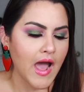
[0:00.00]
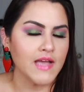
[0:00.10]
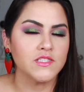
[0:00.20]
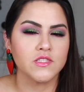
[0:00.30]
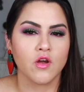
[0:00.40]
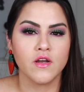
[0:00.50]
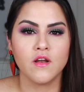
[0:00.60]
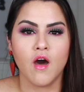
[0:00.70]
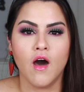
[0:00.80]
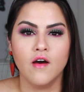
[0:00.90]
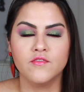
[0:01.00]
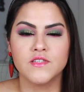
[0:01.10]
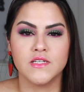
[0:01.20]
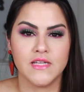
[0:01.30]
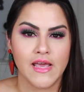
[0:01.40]
I started
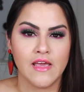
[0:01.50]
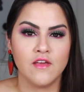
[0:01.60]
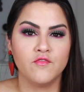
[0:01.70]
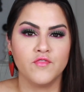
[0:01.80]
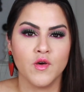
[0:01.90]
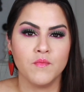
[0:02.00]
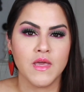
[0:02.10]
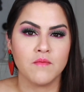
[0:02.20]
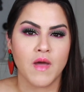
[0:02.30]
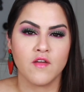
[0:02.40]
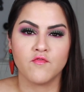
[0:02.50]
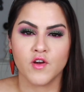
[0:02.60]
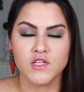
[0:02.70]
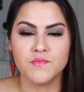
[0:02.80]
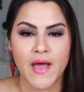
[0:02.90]
off today filming my
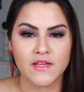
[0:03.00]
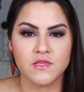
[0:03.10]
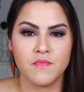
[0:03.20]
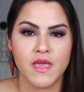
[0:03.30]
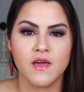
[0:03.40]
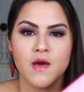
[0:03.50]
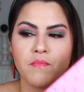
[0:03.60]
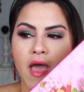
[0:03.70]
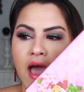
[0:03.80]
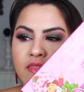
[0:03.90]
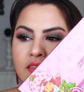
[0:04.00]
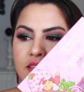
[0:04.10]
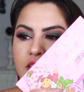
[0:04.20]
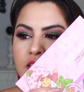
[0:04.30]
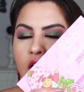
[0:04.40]
first Back to Makeup, and
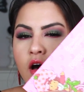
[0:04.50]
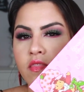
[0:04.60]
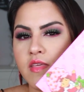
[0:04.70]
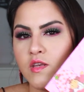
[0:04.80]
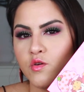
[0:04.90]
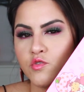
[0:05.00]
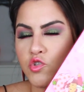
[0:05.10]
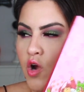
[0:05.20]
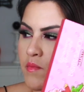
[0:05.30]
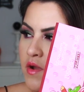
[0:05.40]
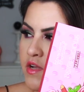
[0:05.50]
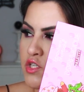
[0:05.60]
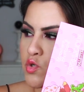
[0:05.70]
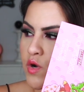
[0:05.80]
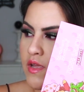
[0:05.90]
this is on the new strawberry
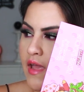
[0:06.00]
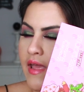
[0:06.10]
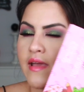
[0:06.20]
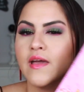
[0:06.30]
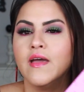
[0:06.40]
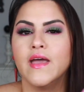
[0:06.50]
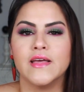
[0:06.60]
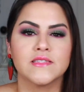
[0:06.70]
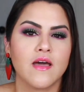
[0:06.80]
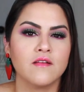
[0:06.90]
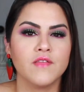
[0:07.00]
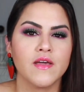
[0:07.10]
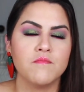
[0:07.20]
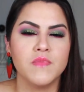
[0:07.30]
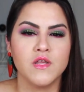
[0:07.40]
shortcake. It's kind of
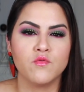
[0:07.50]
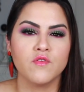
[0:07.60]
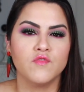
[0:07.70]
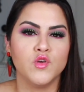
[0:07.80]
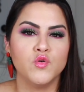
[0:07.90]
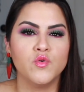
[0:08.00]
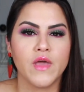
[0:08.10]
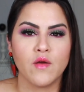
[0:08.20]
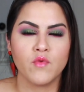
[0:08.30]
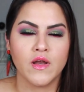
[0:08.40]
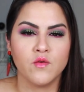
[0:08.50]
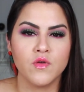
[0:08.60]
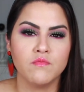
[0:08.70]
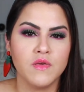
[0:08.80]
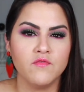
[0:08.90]
like a mini review, get ready
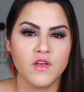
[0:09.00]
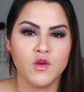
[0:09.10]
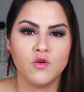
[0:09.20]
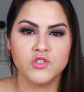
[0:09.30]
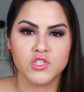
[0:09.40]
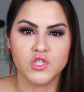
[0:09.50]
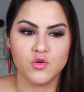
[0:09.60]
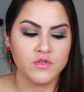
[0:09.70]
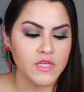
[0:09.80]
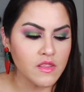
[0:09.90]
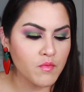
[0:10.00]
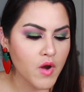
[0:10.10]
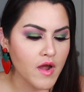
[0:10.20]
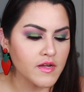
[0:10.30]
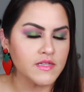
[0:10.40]
with me video, just using the
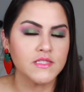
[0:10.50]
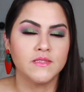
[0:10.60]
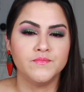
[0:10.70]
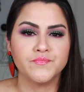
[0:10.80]
products.